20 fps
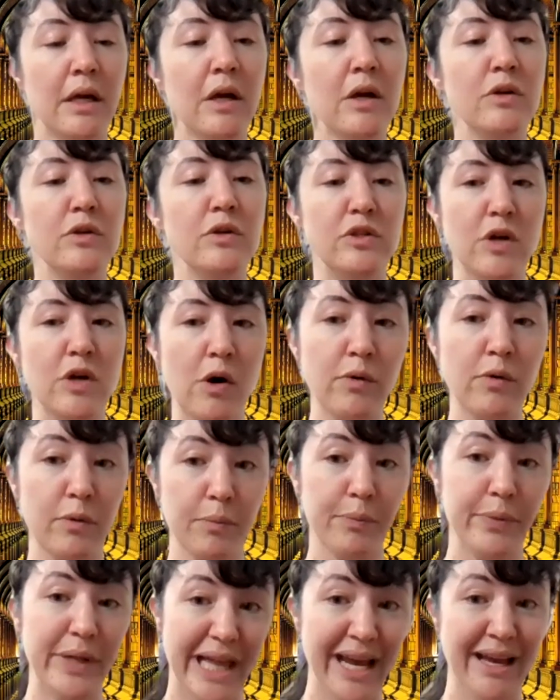Don't
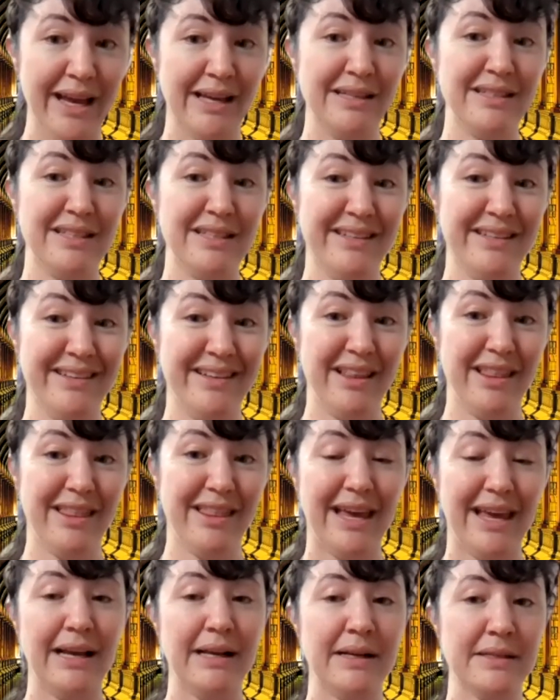plant
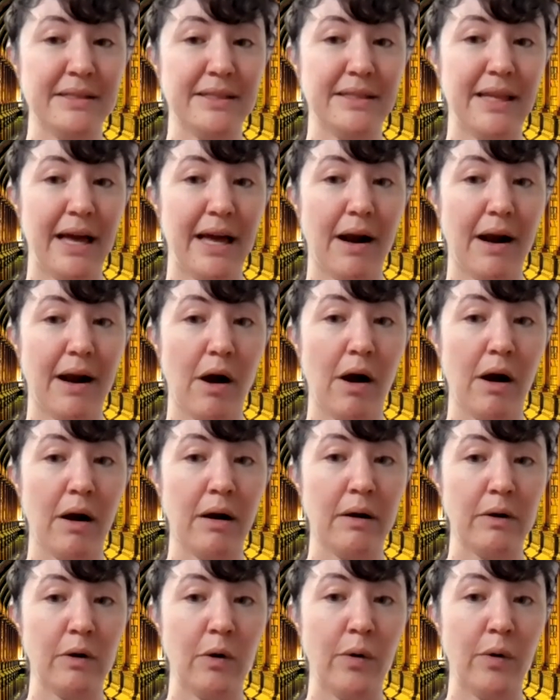things that
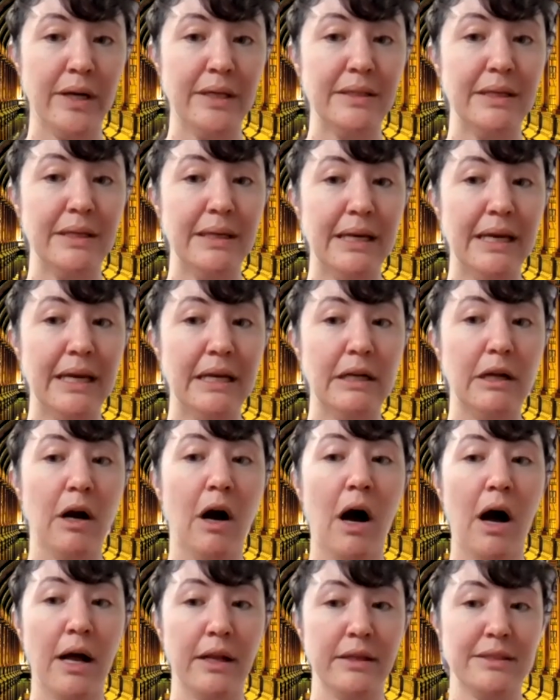are going to need
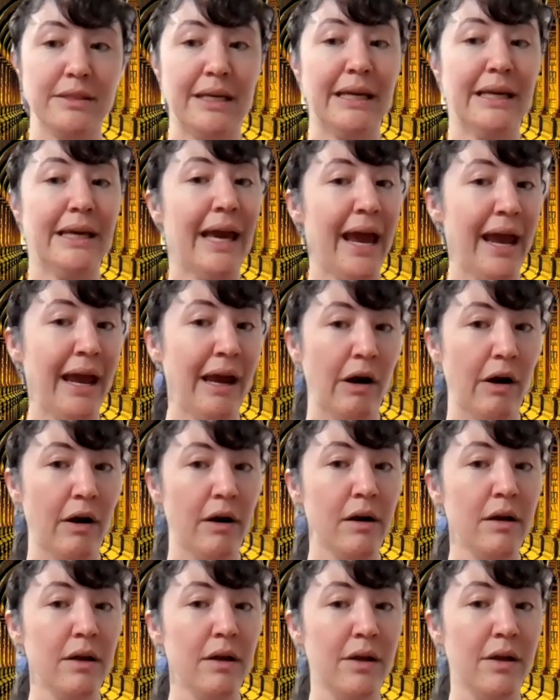constant care.
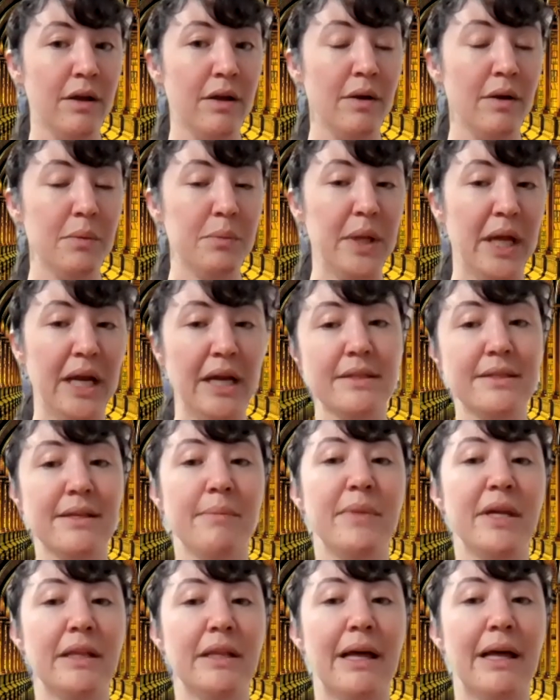Plant
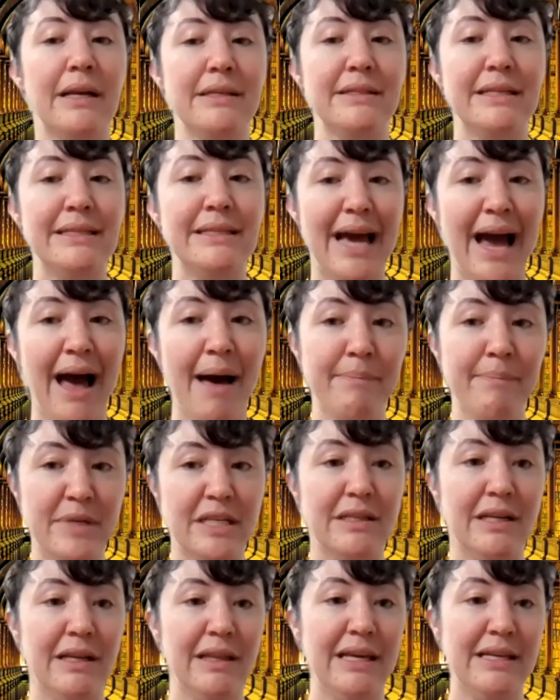something that is
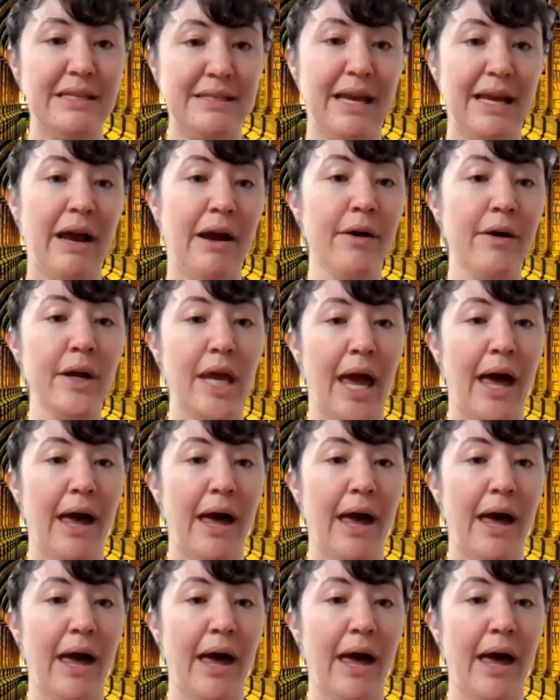adapted to this area,